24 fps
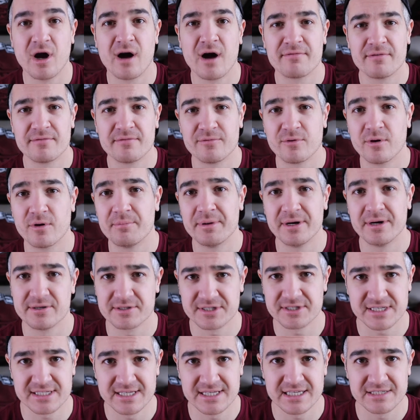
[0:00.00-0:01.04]
offer for Apparel
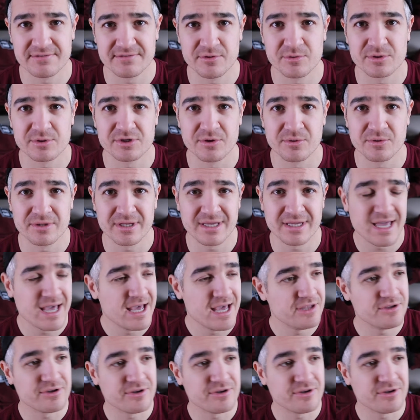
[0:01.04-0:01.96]
Success viewers only,